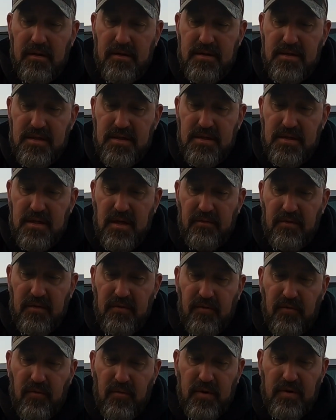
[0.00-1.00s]

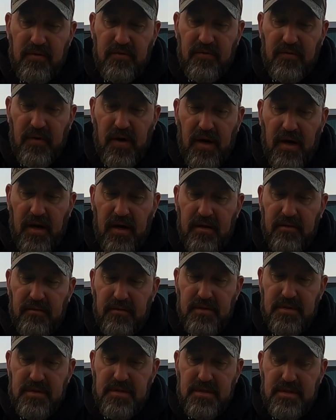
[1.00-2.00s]
7:45.
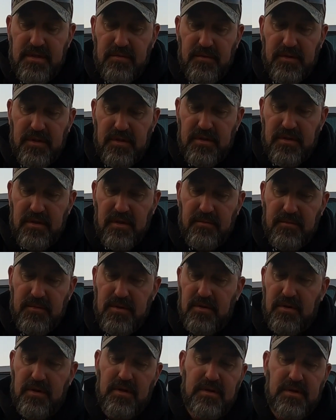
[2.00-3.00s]
Let's see what the
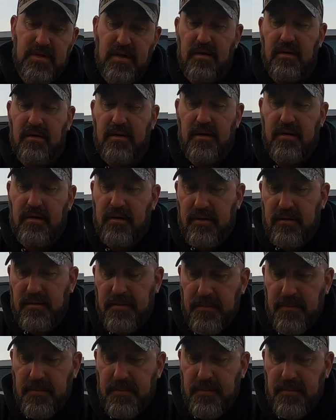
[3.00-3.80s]
temperature is out here.